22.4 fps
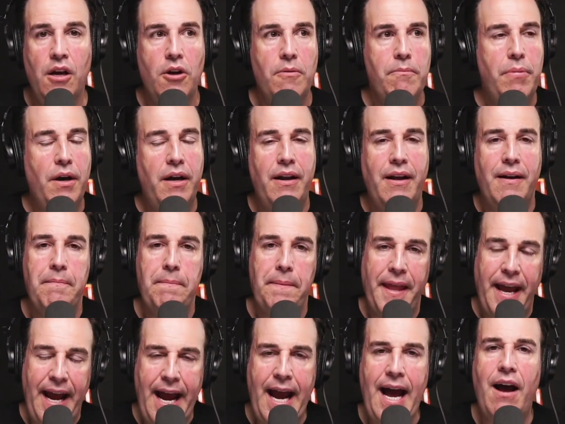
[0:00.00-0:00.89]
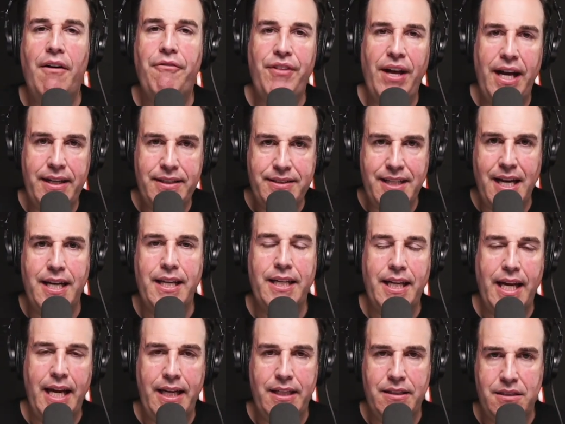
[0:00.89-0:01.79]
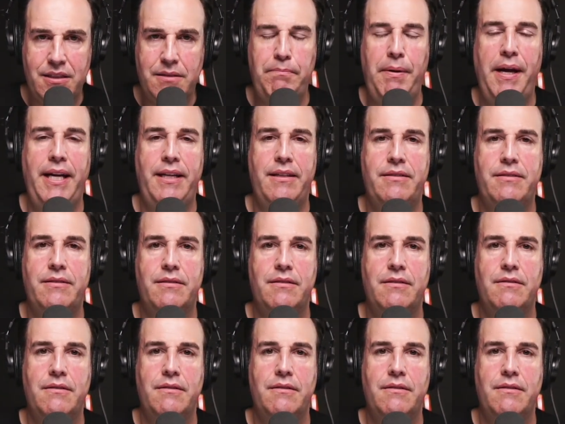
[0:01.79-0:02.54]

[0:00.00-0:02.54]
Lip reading: But have that dedicated space